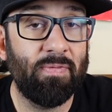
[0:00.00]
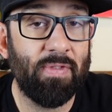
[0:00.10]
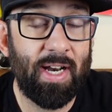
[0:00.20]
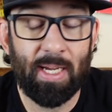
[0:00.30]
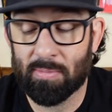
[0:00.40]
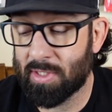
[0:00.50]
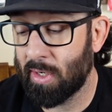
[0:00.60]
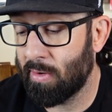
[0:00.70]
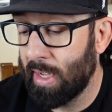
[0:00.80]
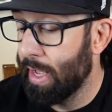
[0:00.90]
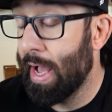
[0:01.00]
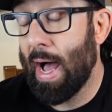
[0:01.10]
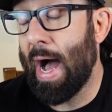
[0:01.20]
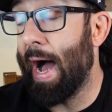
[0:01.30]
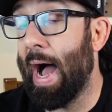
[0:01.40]
frame. So
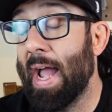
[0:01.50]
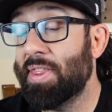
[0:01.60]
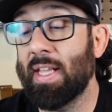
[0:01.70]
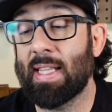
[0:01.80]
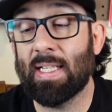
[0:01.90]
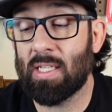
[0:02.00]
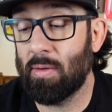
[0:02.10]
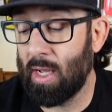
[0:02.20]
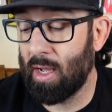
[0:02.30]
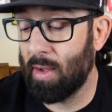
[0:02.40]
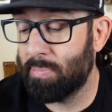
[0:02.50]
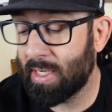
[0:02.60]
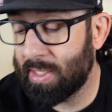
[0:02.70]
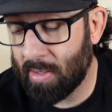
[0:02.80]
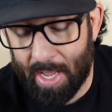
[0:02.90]
I think that's a
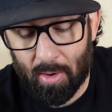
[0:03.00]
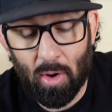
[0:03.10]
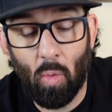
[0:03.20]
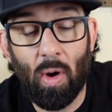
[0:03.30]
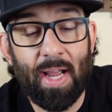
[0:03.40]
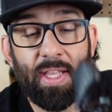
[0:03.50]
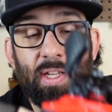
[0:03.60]
big deal. I don't know why they